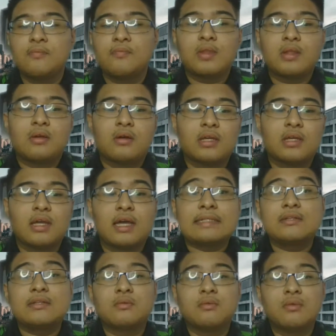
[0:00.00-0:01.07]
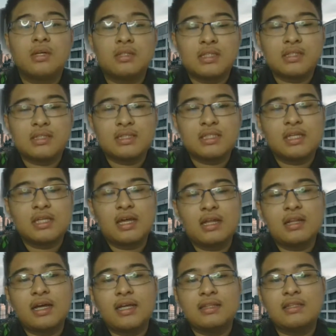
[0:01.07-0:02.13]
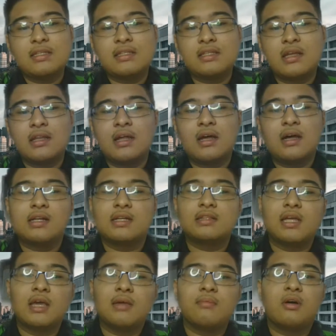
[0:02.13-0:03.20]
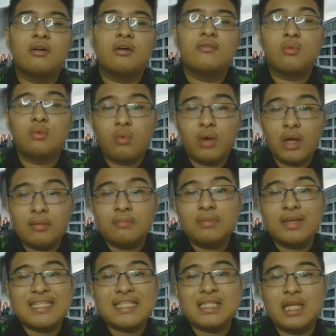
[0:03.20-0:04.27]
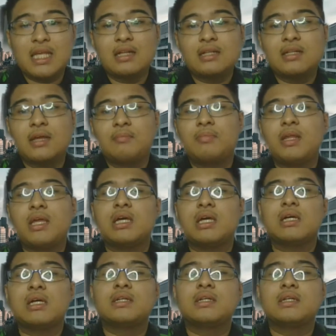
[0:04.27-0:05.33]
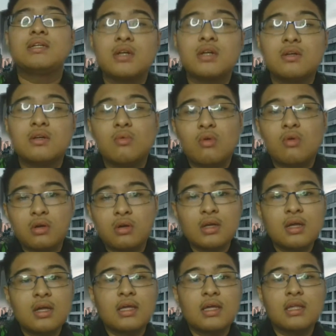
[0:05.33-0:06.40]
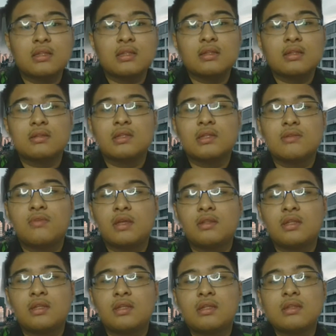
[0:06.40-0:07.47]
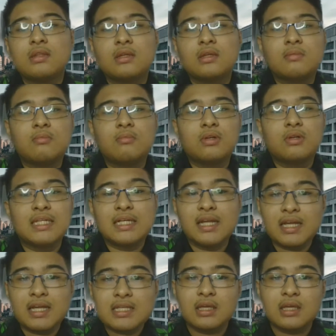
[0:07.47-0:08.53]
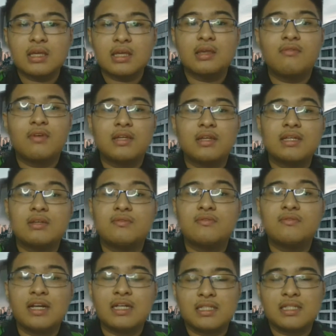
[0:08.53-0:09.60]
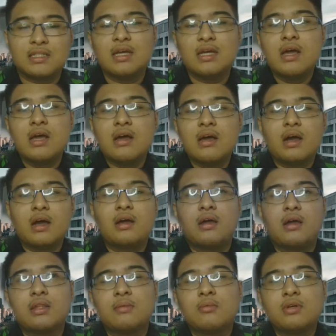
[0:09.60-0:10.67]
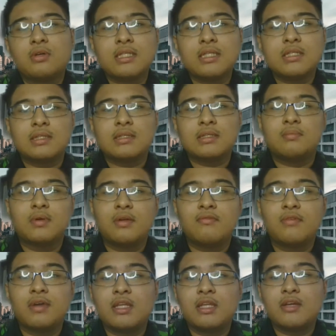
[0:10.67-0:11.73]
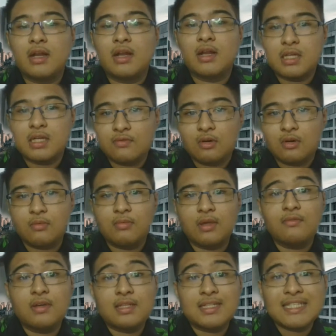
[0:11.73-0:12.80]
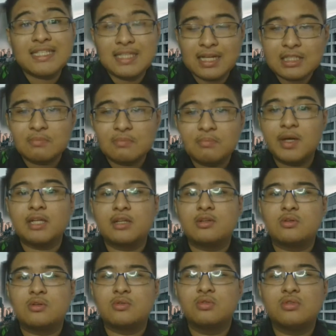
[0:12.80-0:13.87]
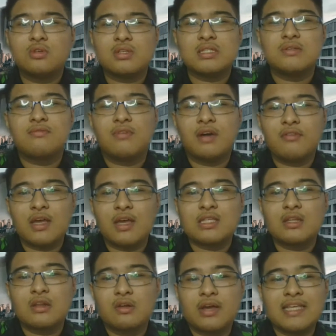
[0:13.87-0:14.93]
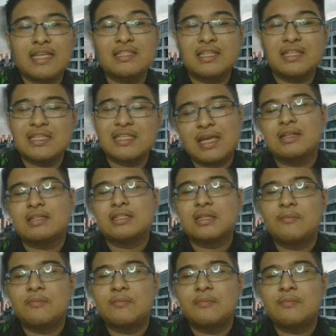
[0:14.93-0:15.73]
Okay, what the T cell? T cell are a type of white blood cell that play a different role in defending the body against invading virus. Antibodies prevent the virus from invading cells but do not survive as long as T cells.